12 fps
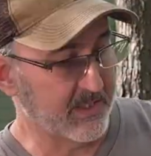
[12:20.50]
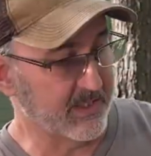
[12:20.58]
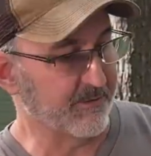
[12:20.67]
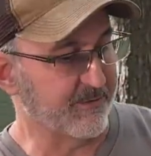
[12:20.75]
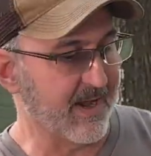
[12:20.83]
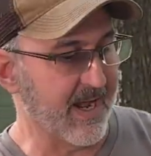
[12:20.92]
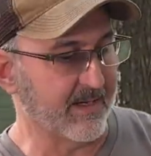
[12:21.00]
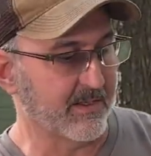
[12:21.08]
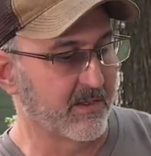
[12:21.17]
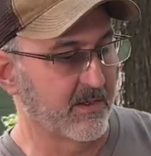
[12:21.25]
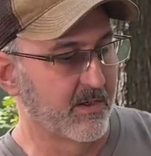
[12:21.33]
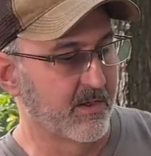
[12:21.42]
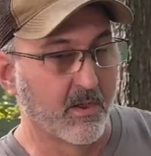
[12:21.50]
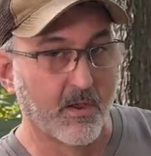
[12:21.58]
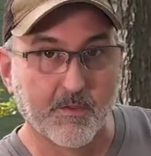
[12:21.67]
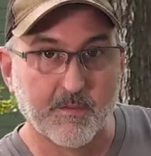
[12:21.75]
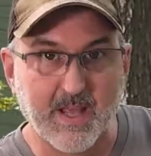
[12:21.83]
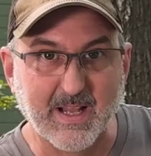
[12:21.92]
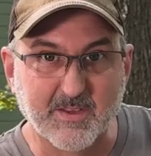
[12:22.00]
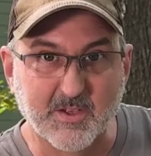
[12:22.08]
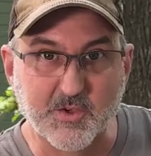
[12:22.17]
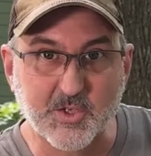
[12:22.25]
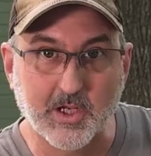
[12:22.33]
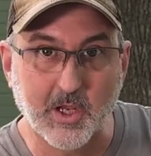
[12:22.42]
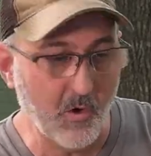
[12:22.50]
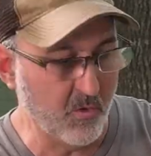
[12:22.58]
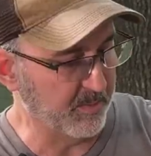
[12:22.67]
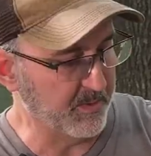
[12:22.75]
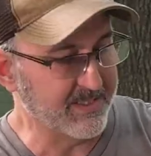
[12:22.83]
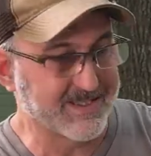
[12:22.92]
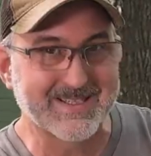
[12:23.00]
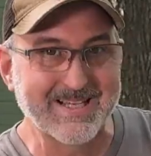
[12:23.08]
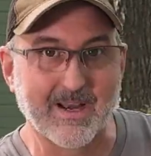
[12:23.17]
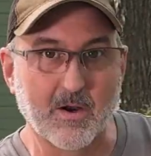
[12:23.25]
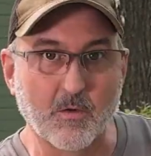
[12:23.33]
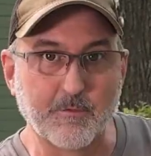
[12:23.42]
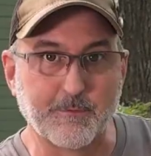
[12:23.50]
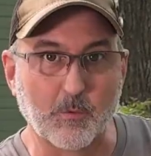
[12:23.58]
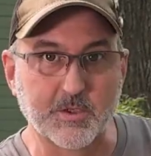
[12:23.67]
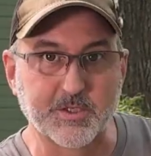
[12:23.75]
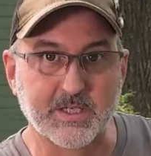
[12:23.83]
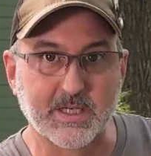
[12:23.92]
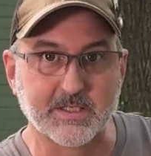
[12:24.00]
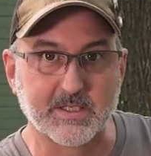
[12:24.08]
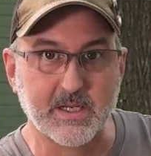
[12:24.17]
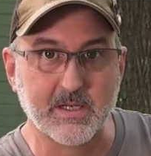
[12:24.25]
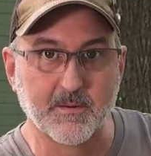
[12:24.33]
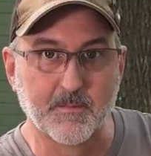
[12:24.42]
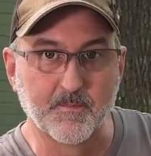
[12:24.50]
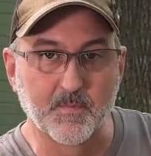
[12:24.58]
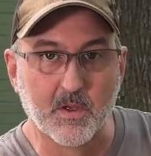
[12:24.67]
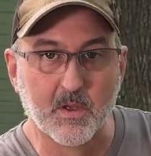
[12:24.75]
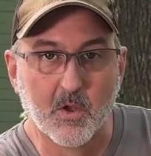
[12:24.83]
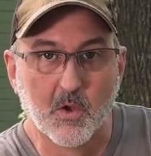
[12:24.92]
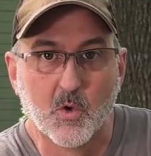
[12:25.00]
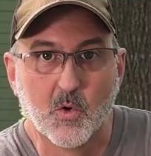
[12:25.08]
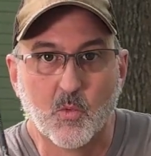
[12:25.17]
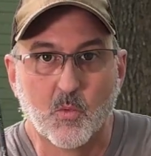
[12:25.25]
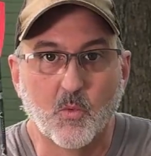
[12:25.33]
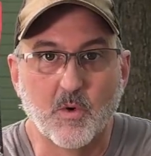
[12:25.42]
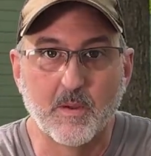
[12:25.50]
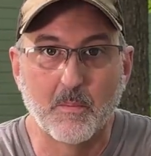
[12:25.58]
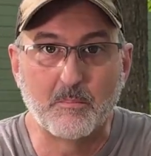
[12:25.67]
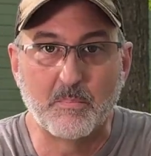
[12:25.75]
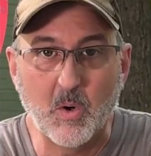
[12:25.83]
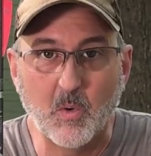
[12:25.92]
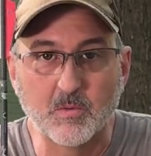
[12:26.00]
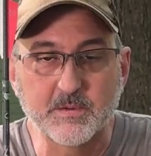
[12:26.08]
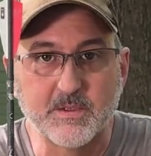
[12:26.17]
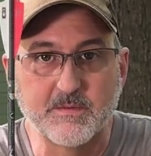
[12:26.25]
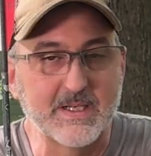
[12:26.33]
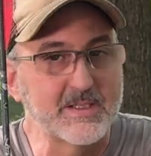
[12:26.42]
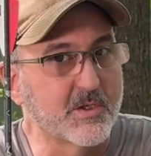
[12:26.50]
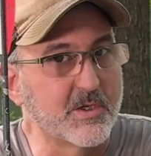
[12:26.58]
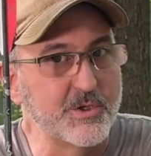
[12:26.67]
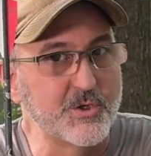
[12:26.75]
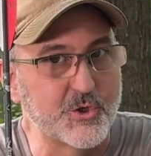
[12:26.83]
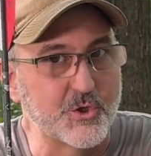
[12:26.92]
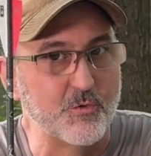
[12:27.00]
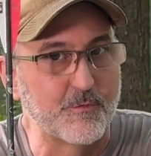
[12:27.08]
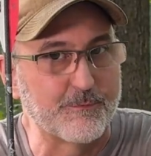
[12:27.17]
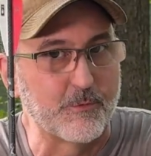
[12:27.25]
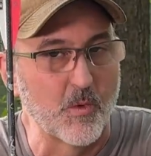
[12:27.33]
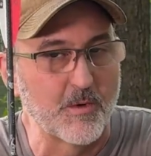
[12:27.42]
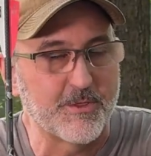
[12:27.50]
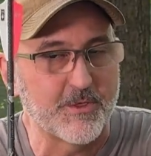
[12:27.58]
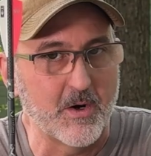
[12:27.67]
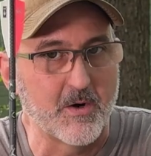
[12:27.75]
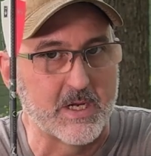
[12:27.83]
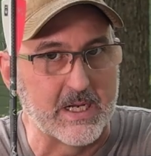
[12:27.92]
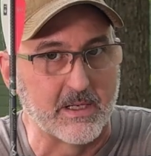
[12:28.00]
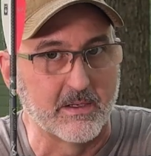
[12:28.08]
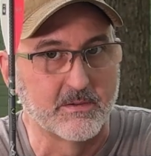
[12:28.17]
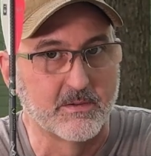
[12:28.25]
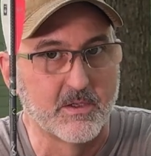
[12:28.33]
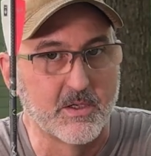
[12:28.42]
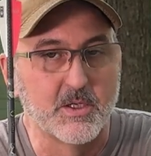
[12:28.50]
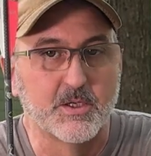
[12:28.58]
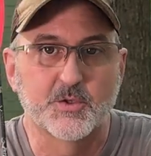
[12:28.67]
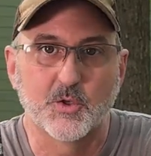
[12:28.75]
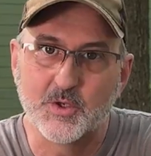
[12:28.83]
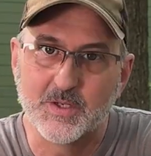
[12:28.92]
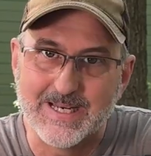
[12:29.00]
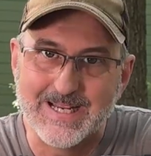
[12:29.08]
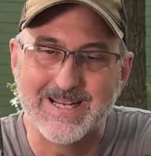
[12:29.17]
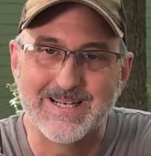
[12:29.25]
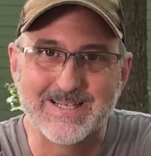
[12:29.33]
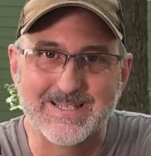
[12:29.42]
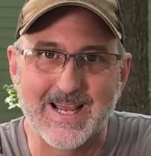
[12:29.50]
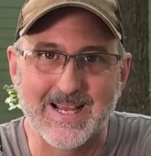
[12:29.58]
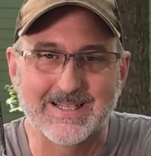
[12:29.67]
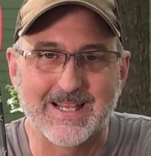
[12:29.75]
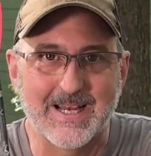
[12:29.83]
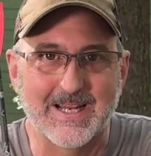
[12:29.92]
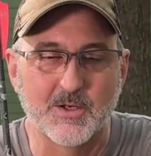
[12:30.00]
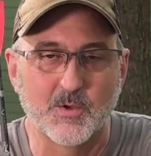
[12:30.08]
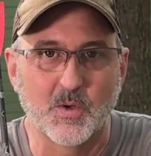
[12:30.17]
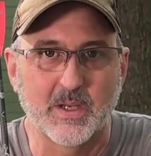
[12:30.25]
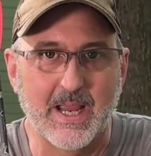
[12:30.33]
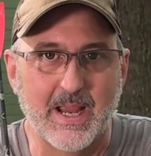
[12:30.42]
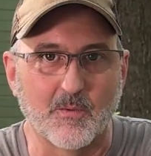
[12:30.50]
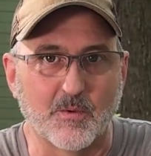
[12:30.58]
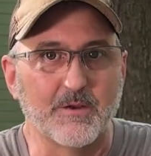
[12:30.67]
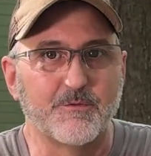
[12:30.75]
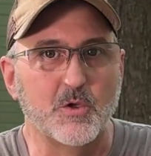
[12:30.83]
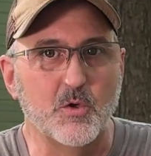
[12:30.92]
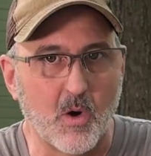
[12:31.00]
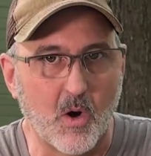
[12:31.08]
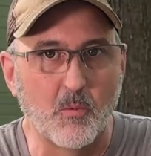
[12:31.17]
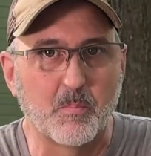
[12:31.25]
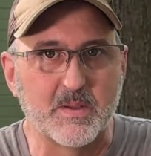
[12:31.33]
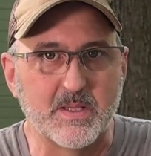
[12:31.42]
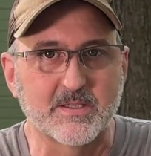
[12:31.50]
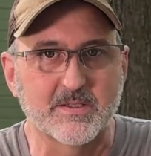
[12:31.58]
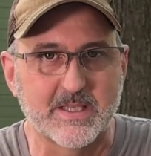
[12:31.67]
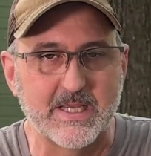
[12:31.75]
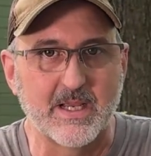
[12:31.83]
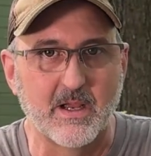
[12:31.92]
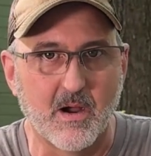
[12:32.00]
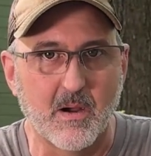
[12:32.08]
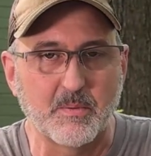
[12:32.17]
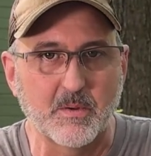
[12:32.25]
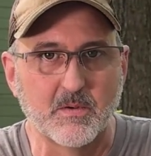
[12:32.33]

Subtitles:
the fact that the scope is set on 460, with a bolt that's going to shoot 430. So you need to take that into account. If you open this thing up